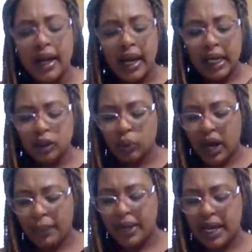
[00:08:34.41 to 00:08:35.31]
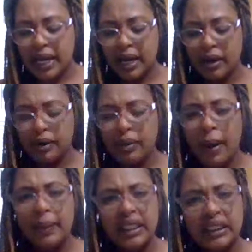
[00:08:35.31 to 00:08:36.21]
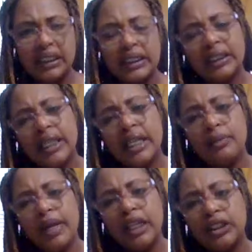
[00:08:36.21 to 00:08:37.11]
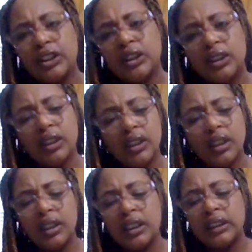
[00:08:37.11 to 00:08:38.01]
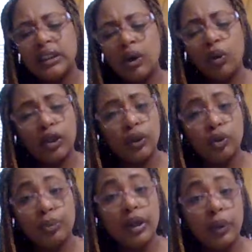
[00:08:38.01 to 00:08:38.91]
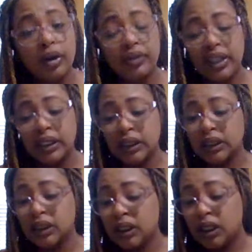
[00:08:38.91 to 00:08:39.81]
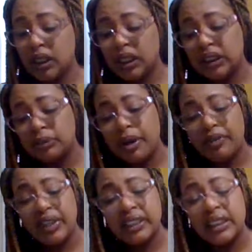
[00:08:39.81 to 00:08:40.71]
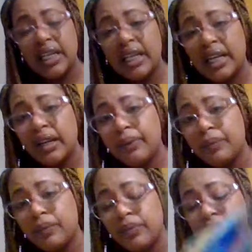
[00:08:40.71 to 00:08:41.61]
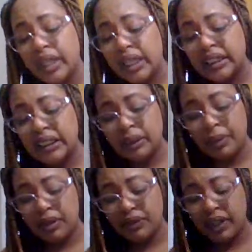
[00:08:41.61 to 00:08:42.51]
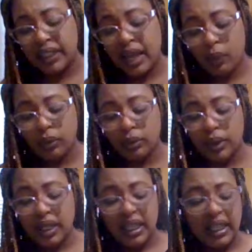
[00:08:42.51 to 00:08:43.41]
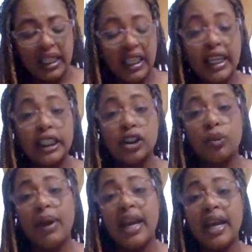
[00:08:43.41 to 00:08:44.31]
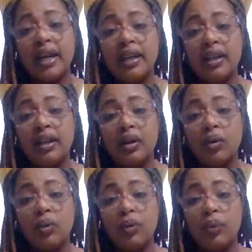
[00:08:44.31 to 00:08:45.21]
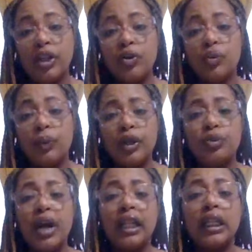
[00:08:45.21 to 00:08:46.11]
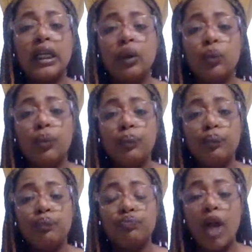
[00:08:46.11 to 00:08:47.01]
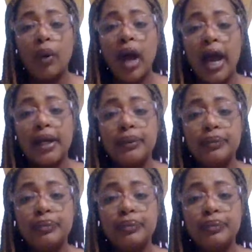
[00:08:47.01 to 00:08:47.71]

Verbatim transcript: Is what I'm getting here, but this is a sneaky bitch. This is or dude. Put it where it fits. This is motherfucker sneaky. This is a motherfucker that will look at your man when you when you not looking. Okay?